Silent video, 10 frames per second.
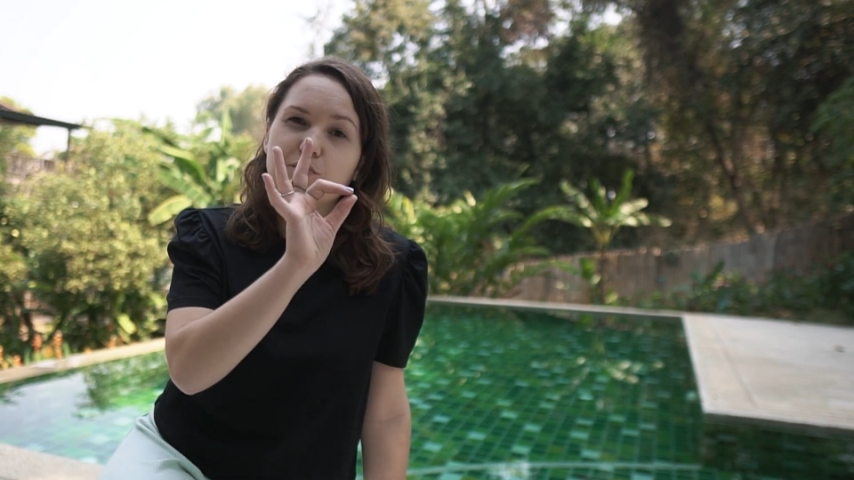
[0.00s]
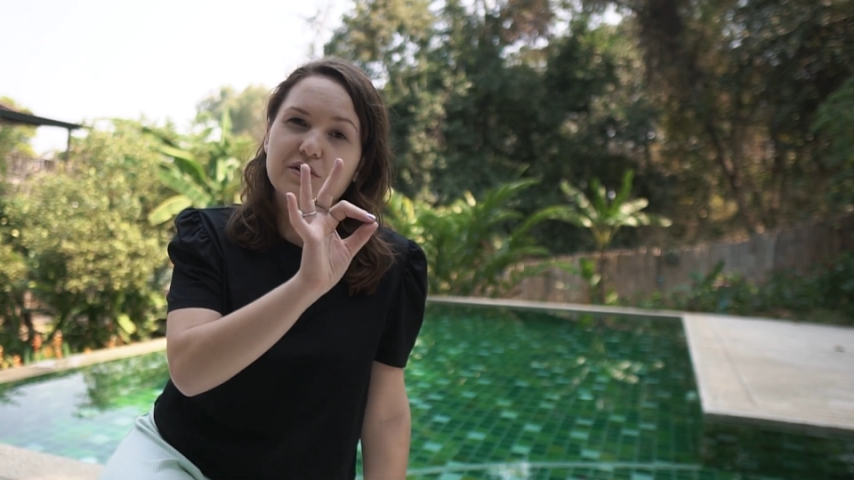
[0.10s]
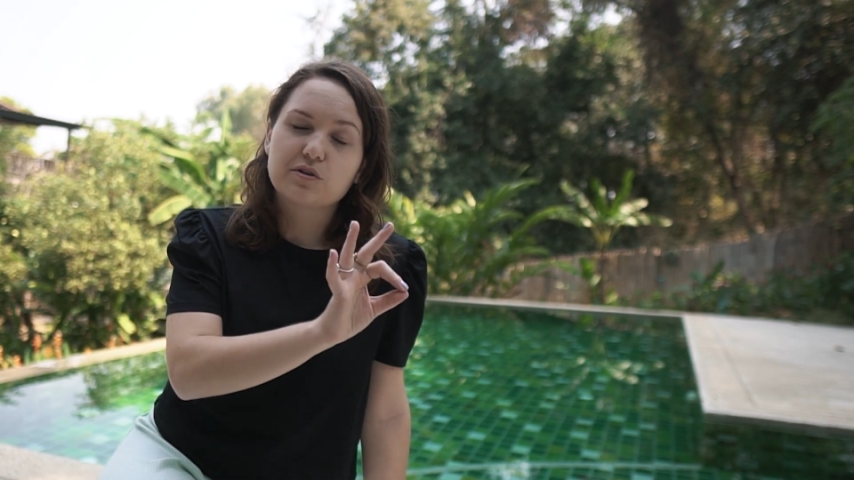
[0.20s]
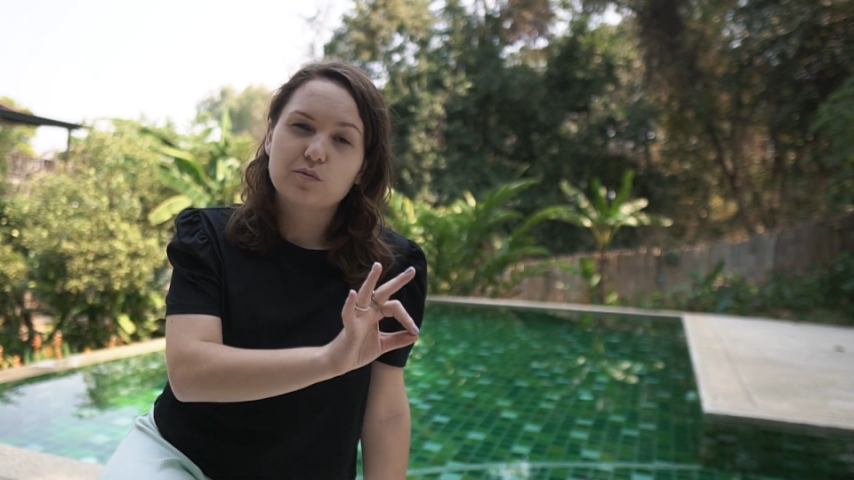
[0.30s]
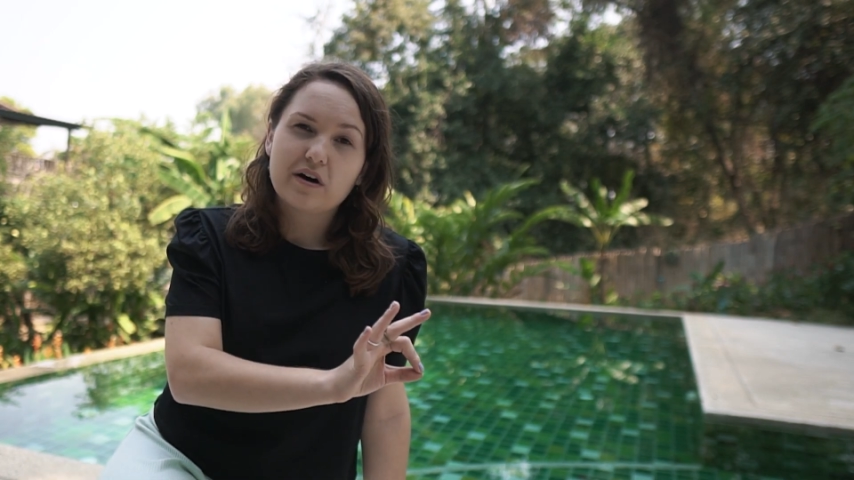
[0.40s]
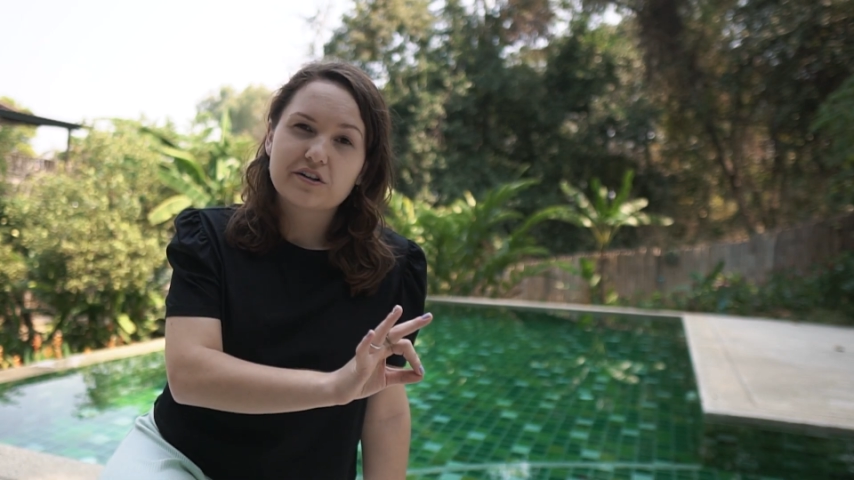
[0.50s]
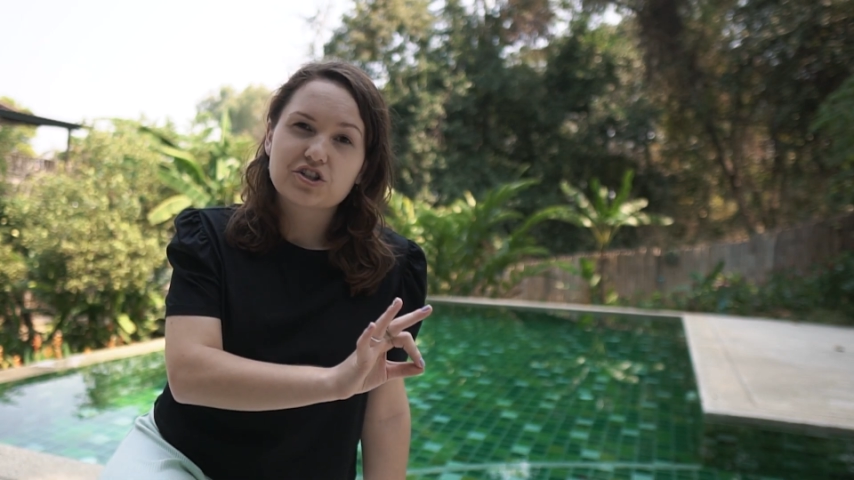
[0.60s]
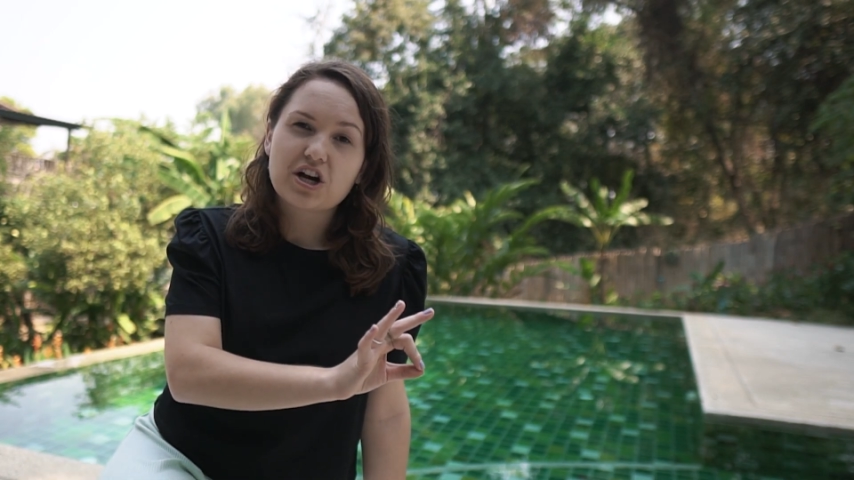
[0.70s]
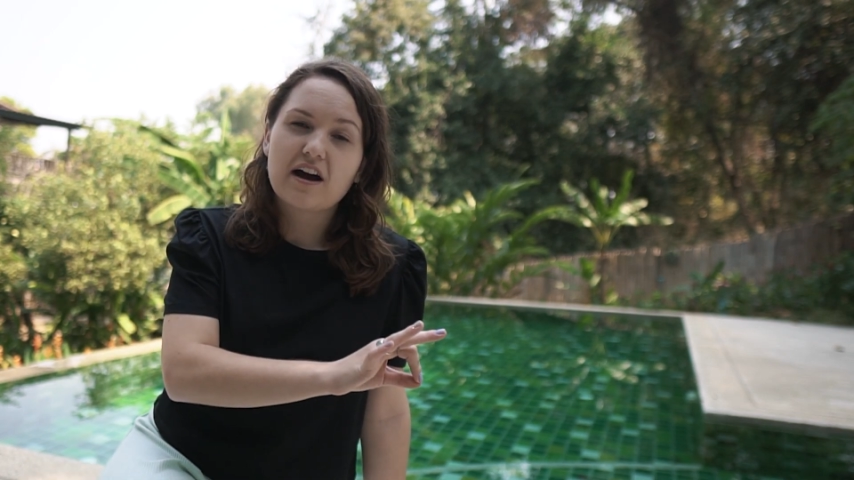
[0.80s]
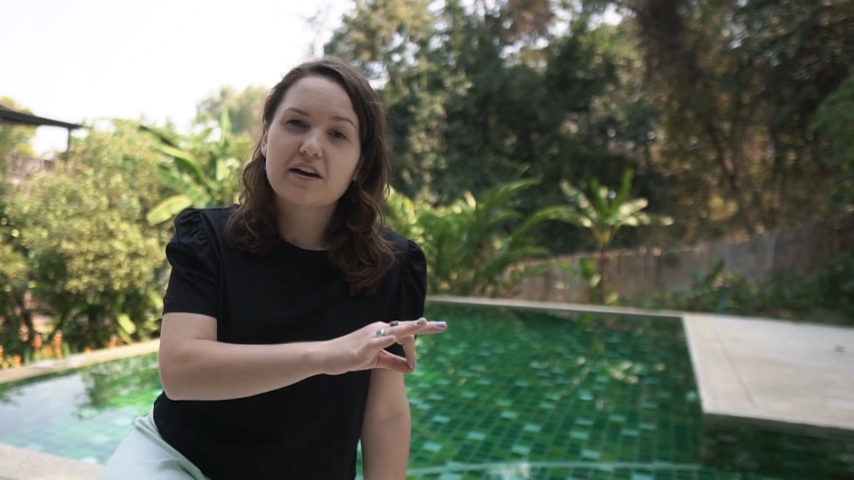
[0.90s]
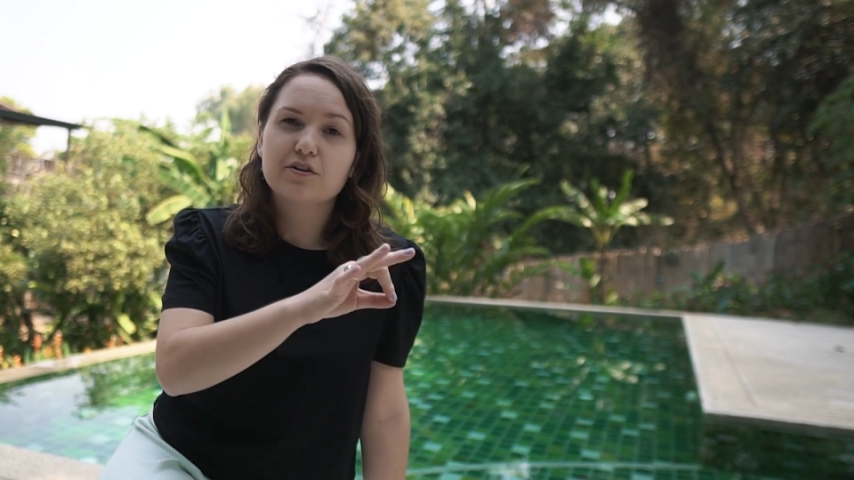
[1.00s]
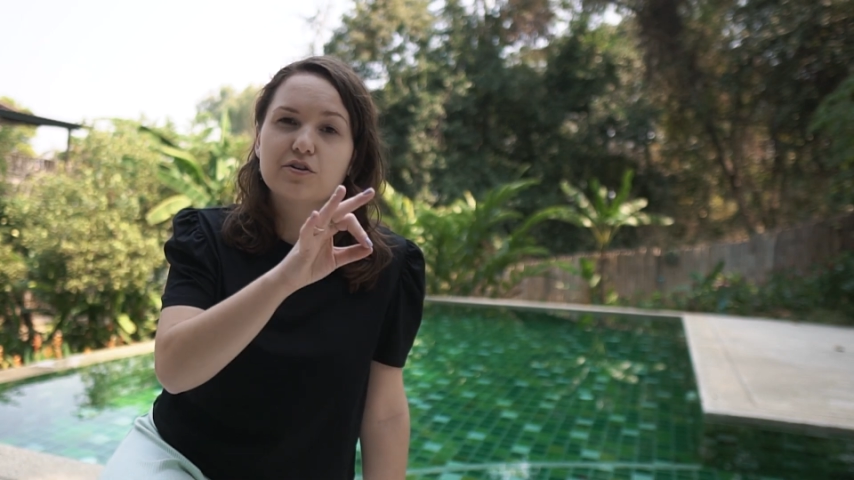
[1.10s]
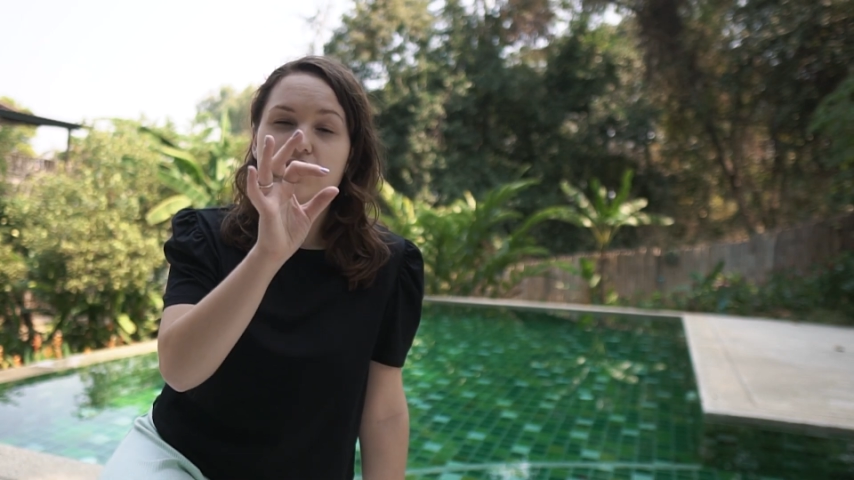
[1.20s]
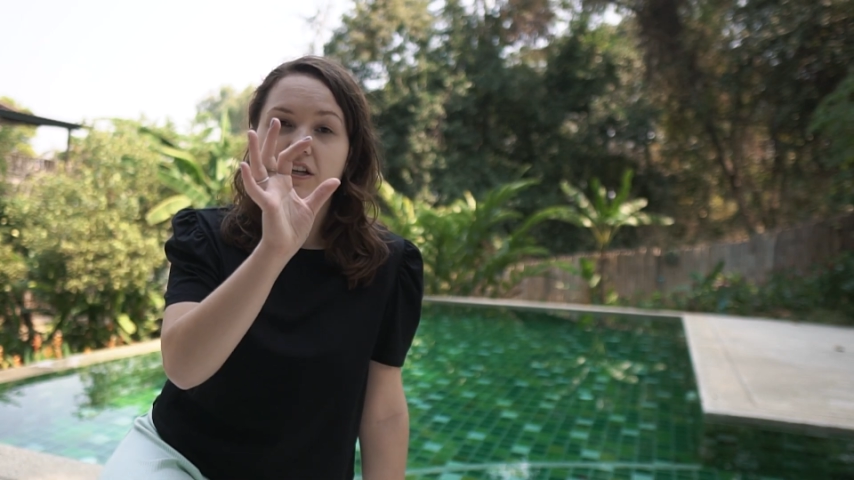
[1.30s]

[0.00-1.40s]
with the one child